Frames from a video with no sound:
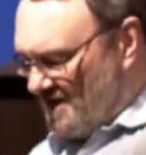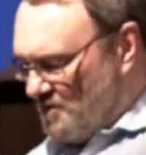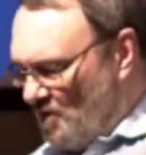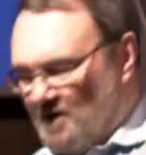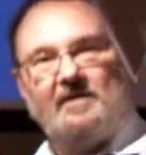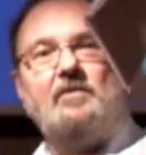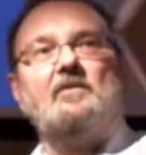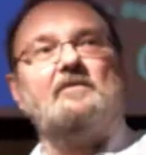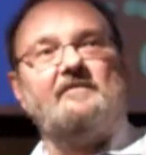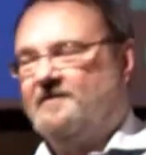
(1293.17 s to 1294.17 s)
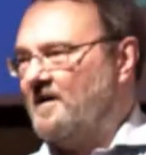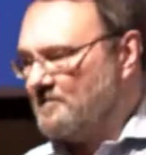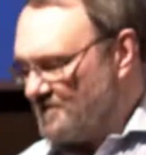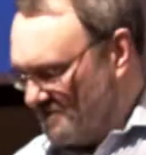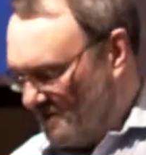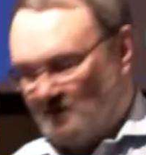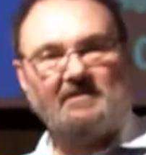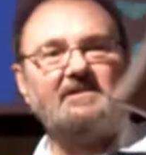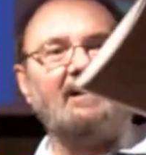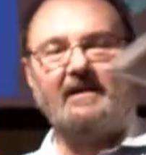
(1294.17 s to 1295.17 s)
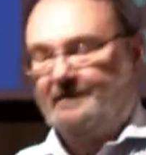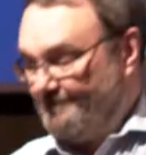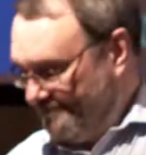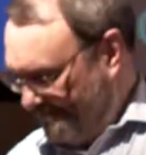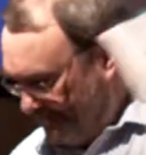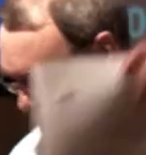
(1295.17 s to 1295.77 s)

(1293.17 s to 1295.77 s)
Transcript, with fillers: that's what a final script looks like.